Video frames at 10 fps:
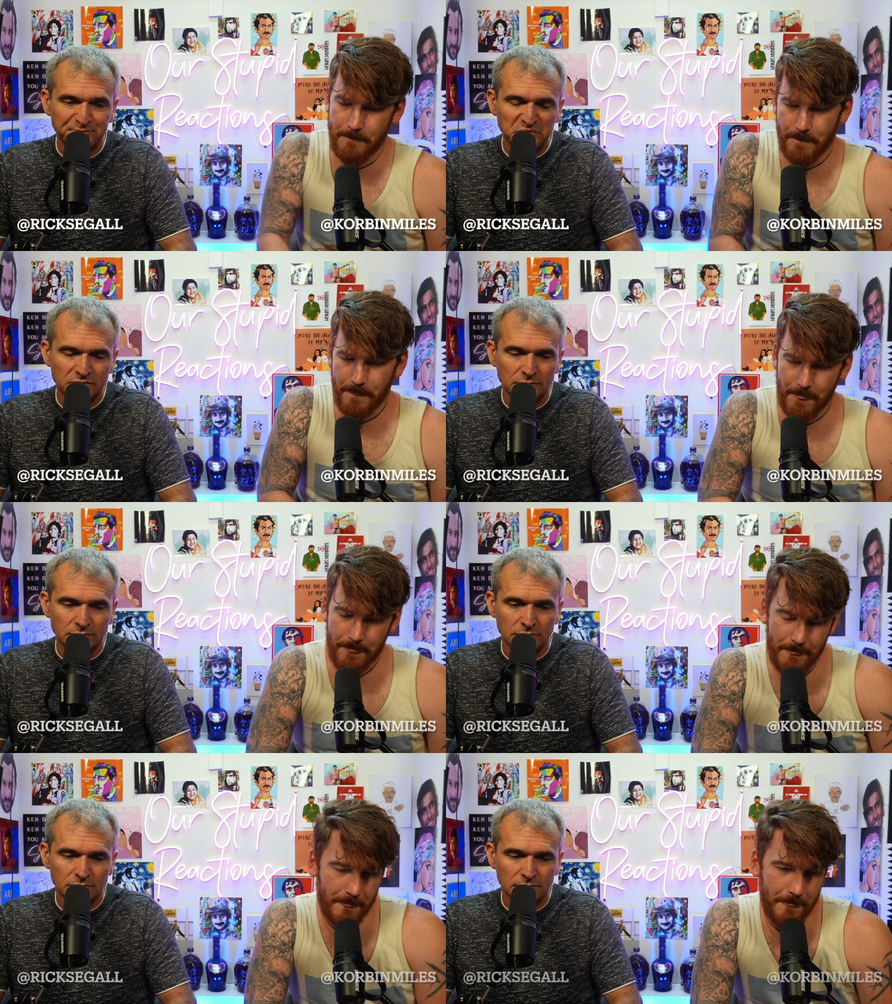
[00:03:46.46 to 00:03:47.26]

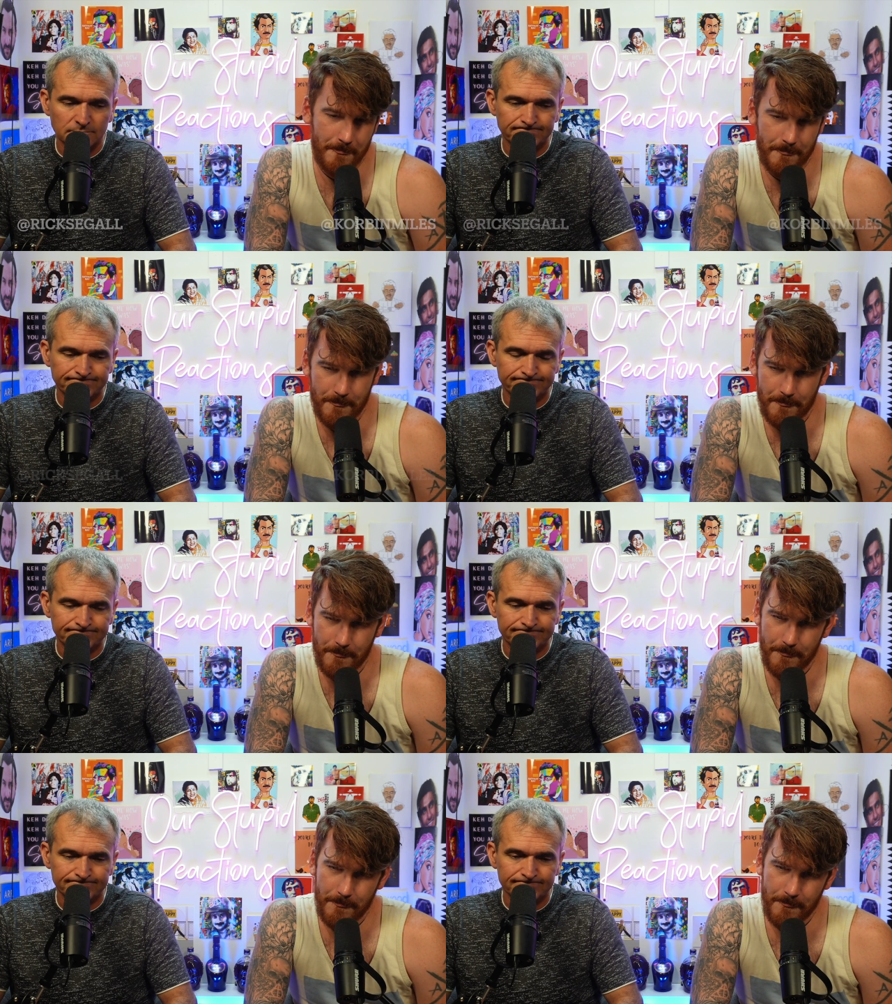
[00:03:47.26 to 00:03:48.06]

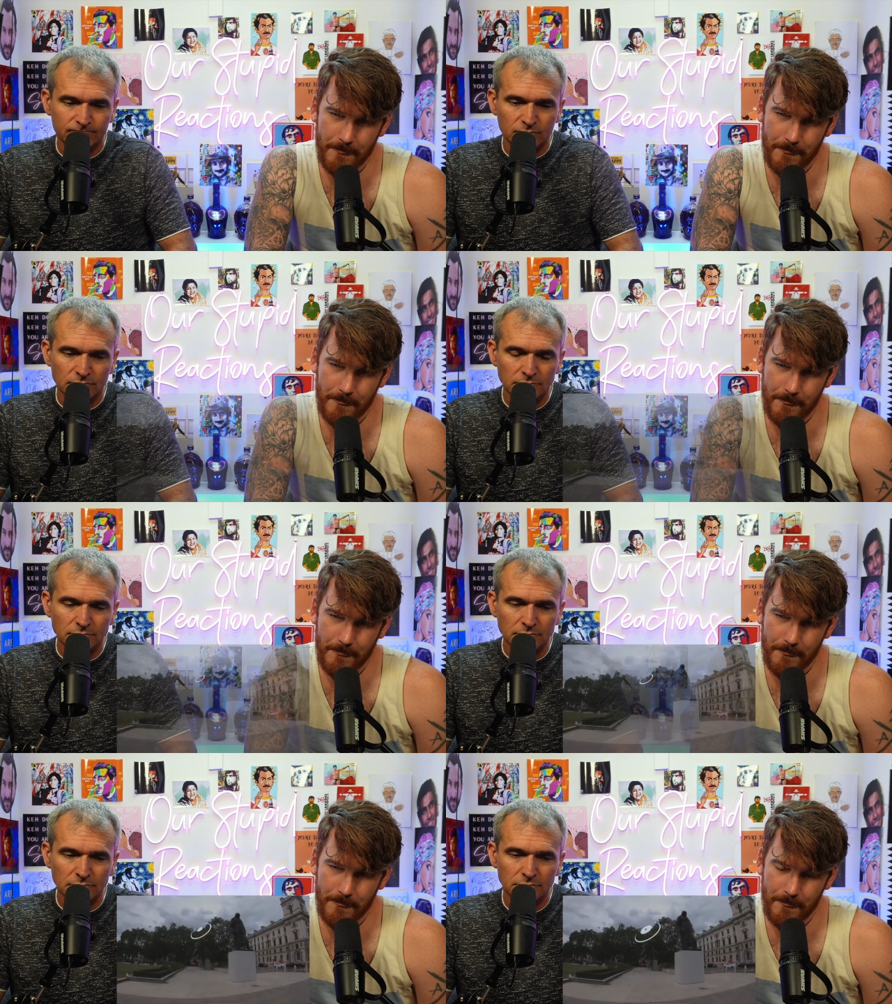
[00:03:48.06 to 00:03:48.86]

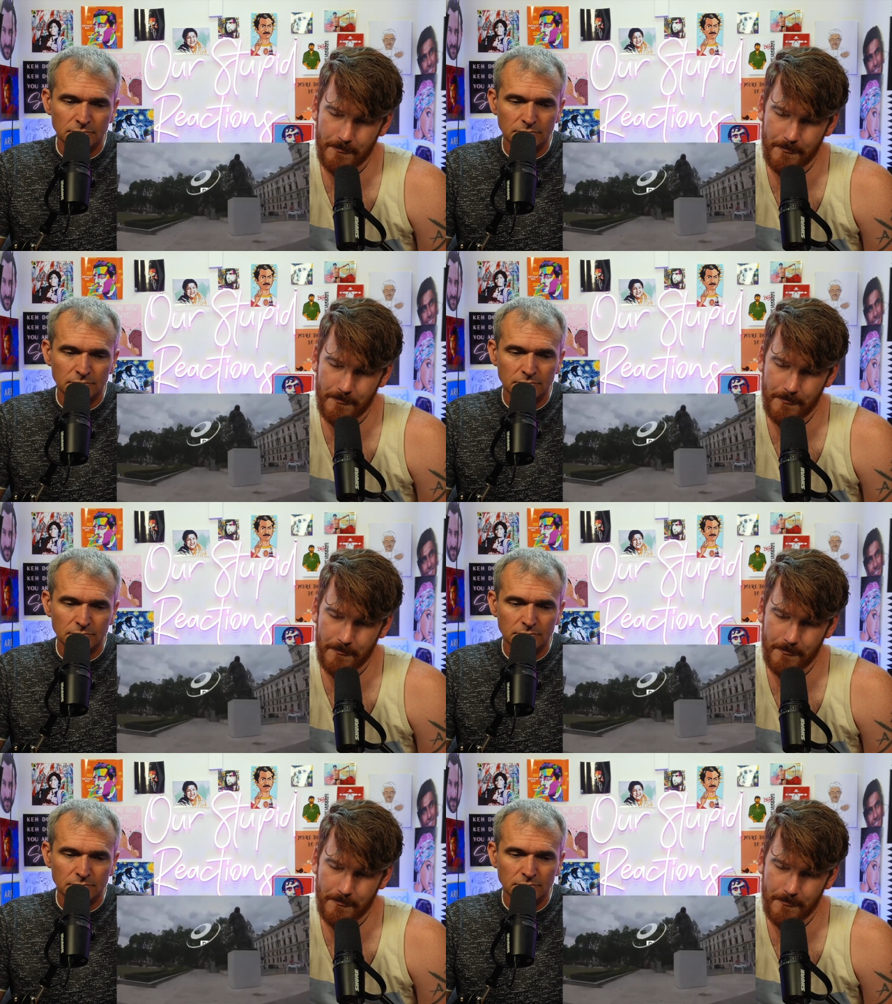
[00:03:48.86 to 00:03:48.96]
(no one is talking)